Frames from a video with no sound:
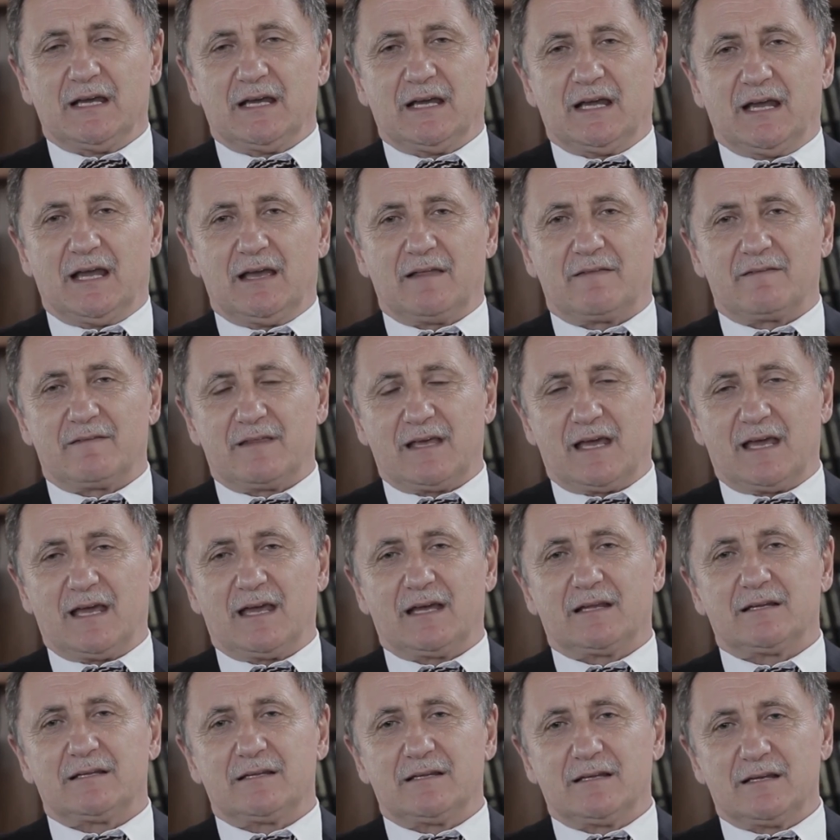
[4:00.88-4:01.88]
And
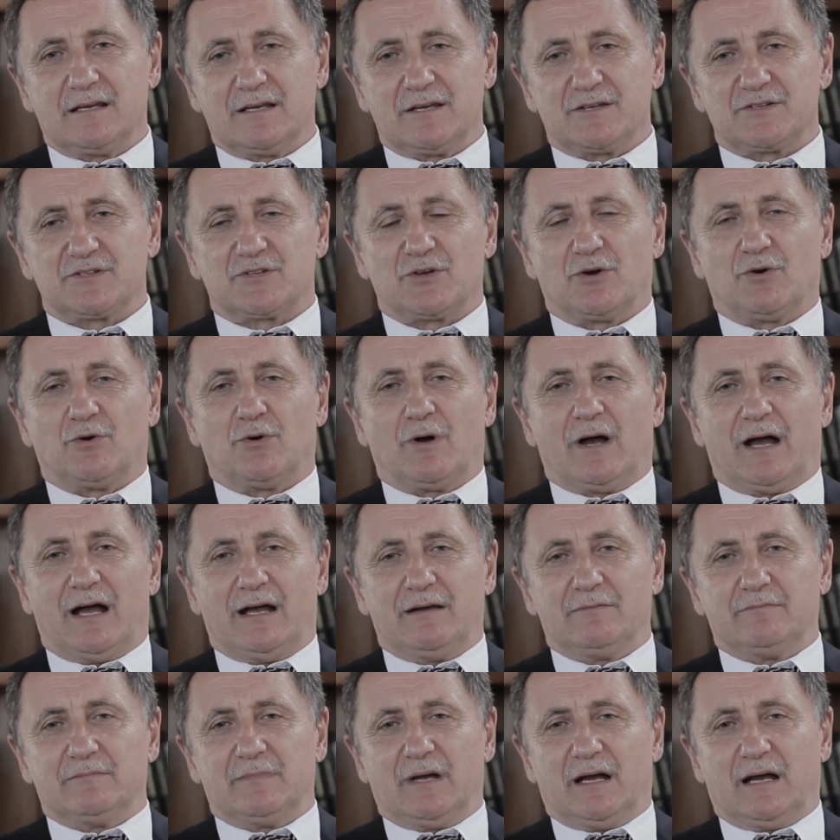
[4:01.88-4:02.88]
then, so
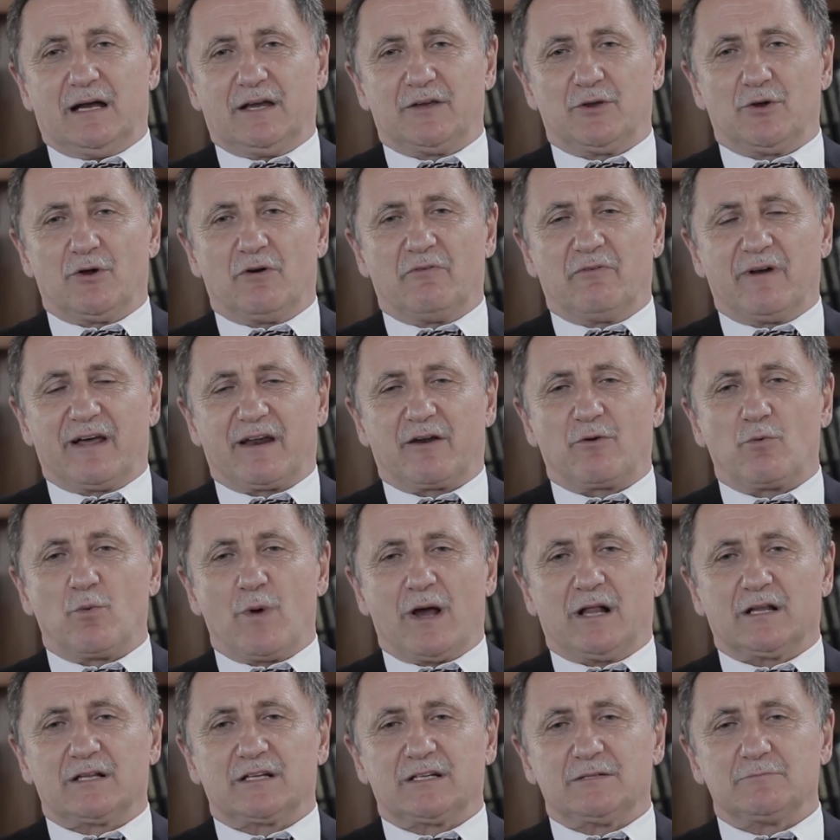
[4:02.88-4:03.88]
you're very
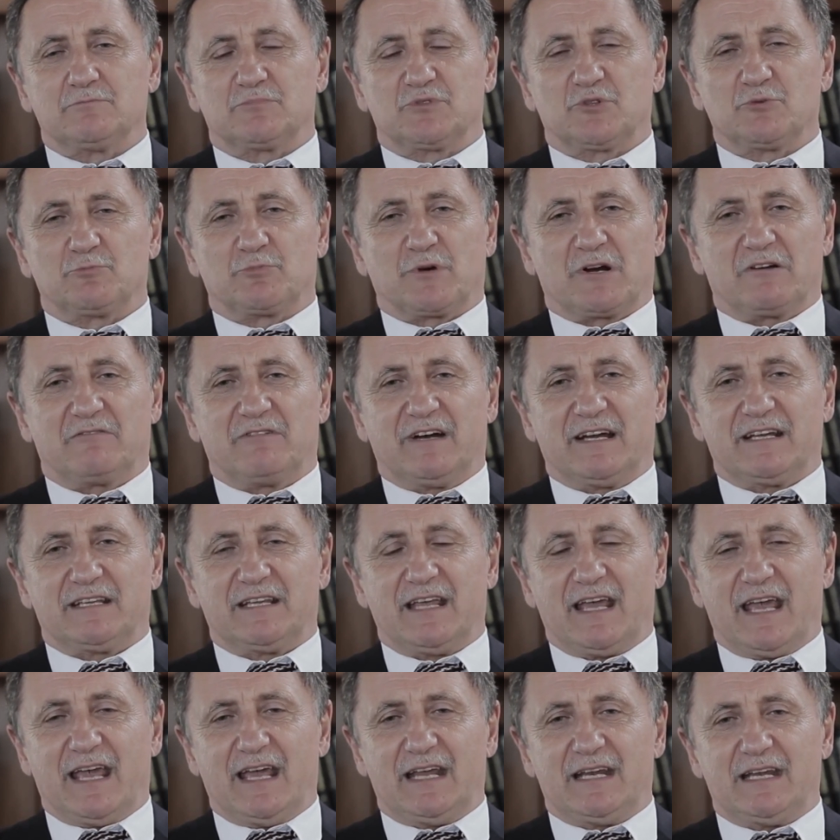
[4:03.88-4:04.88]
welcome to provide
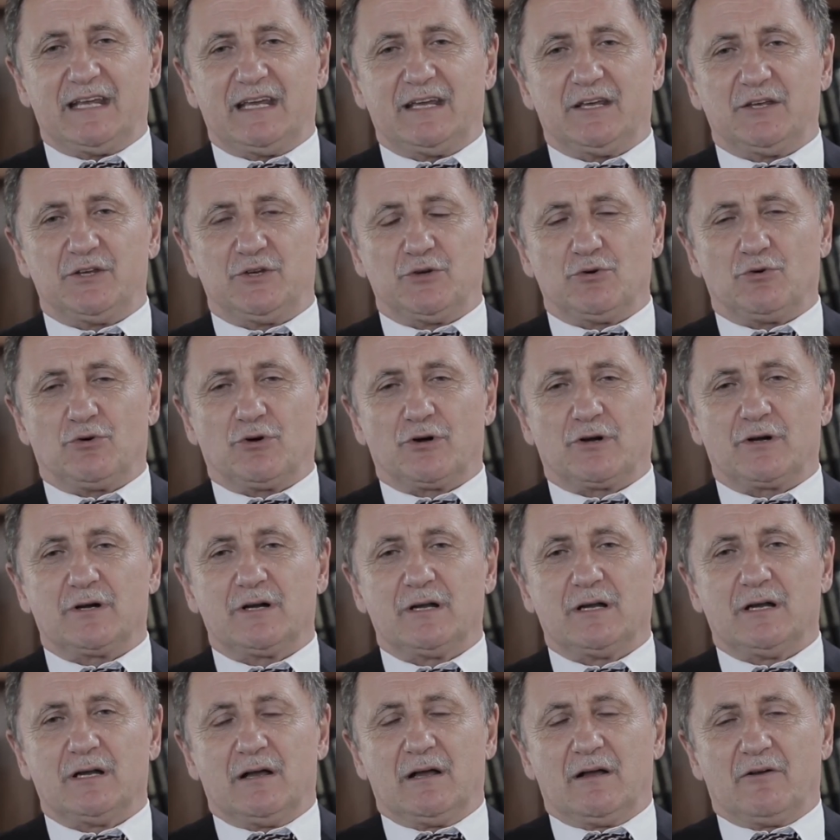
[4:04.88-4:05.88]
any your
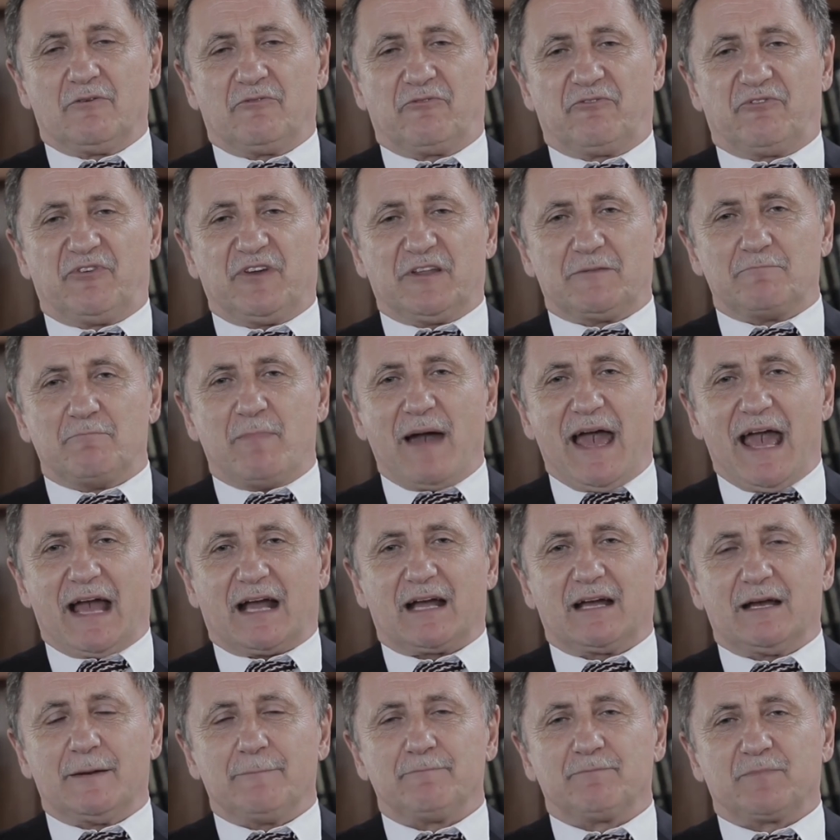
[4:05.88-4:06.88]

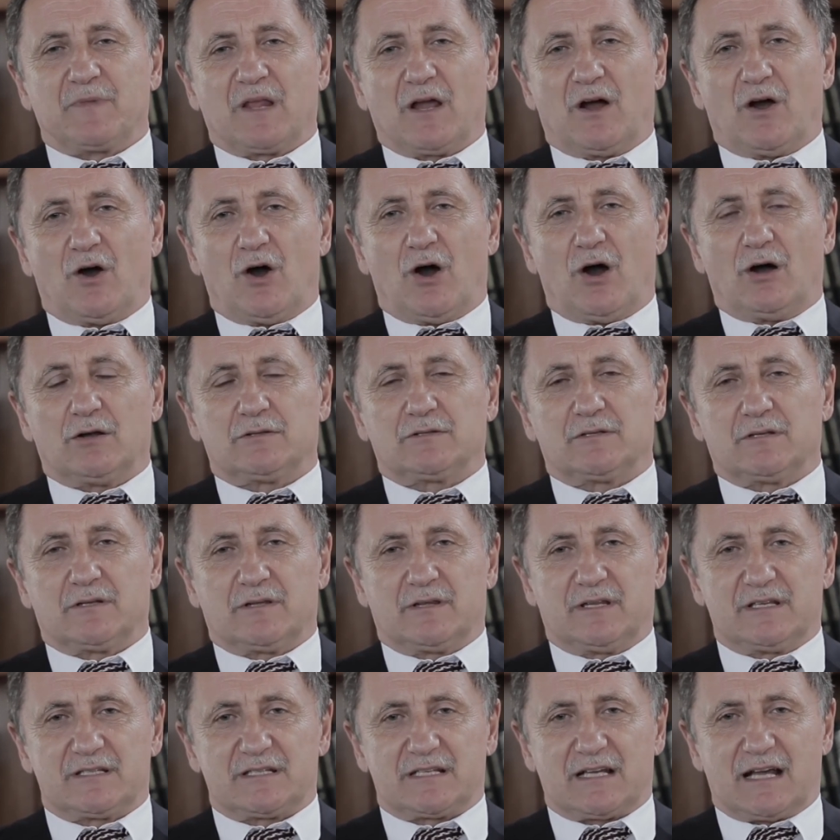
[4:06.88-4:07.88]
feedback on
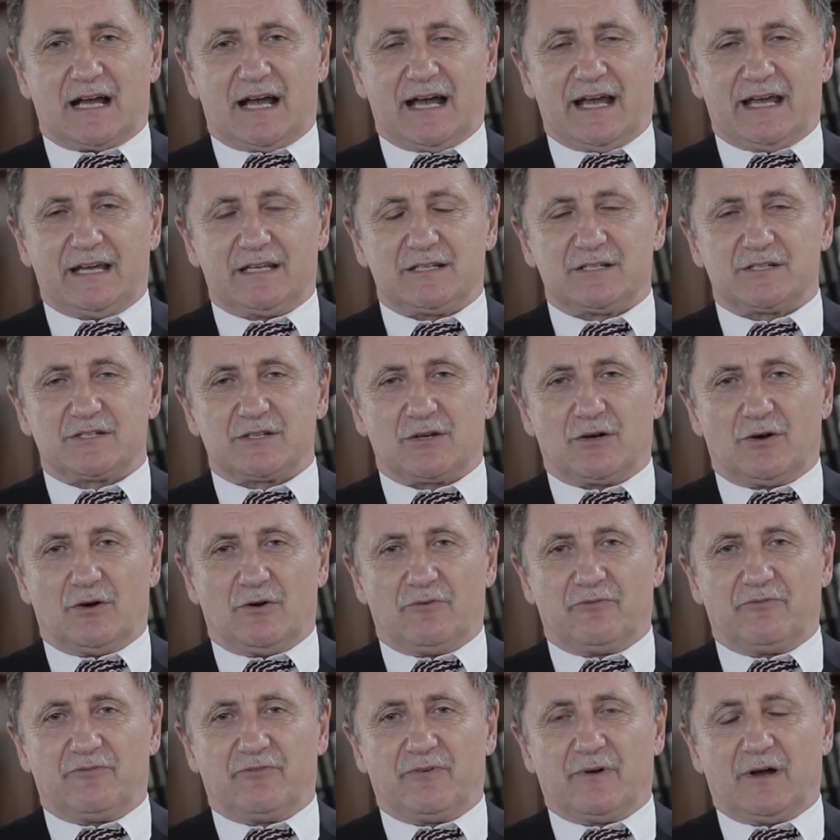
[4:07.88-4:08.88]
this kind
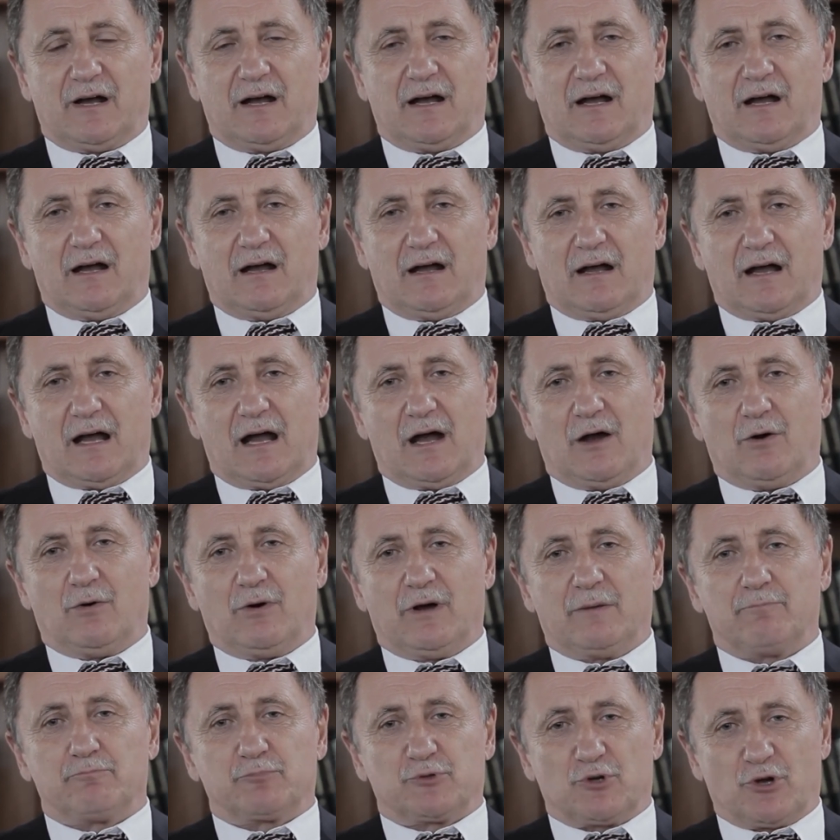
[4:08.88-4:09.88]
of
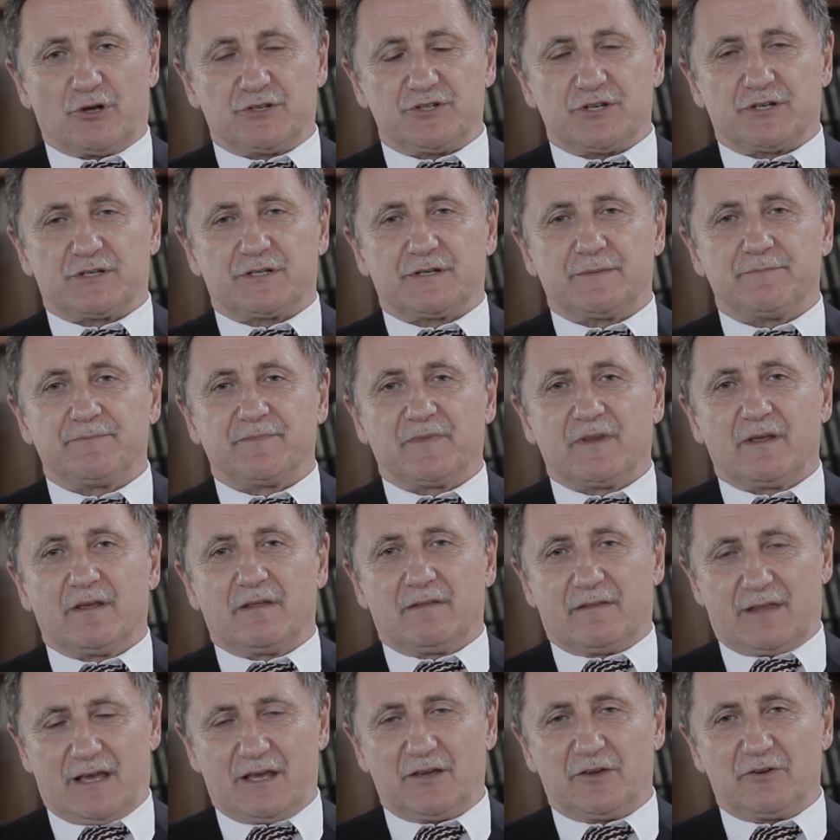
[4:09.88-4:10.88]
our project.
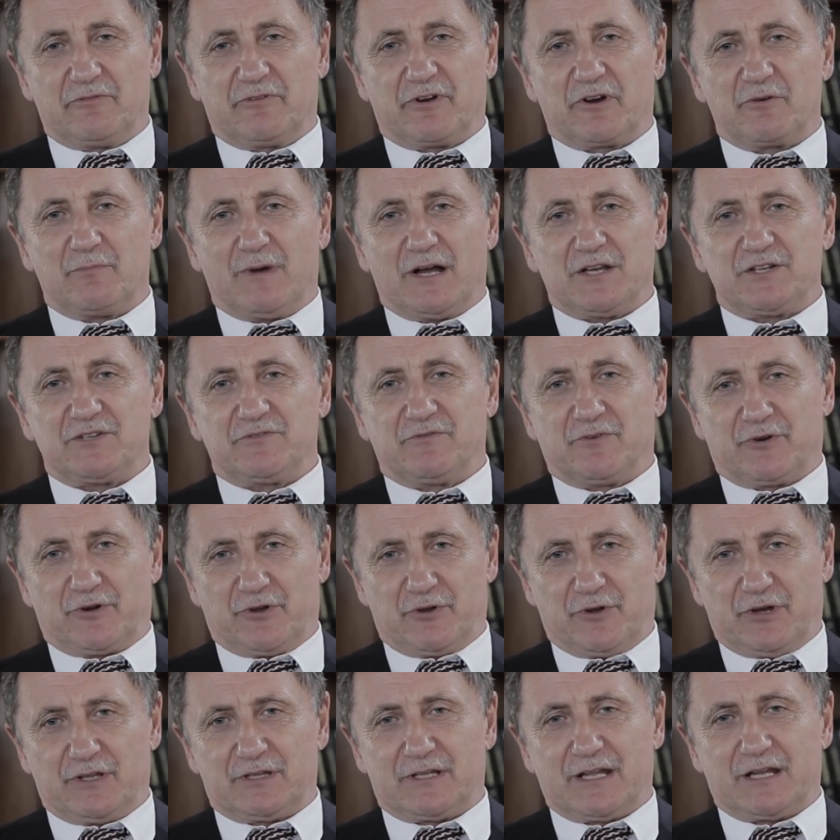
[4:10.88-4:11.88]
Thank you very much for
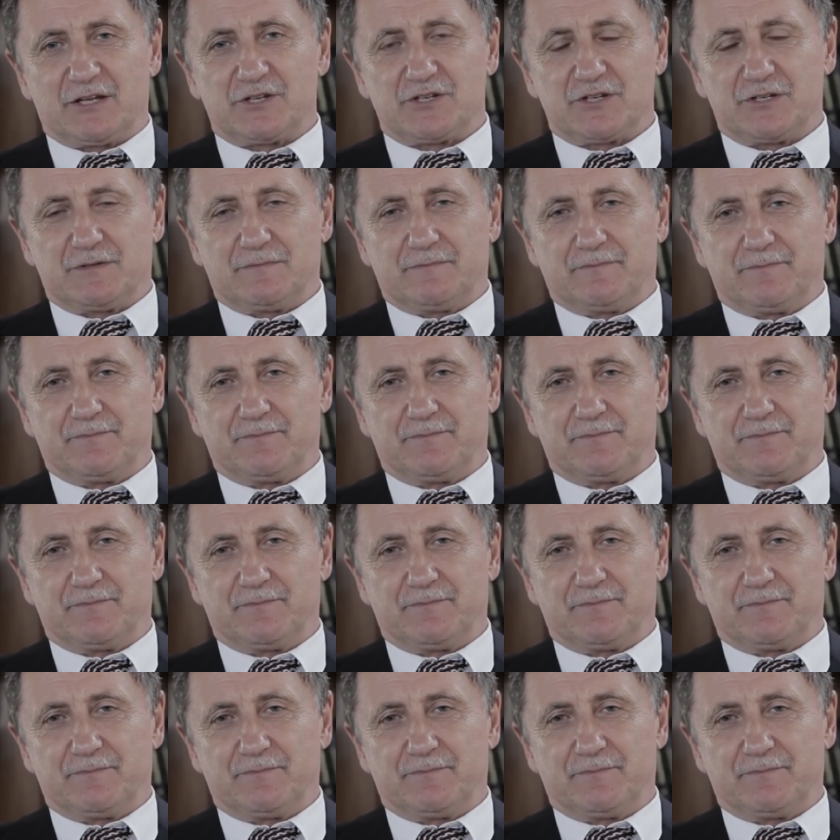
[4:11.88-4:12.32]
your attention.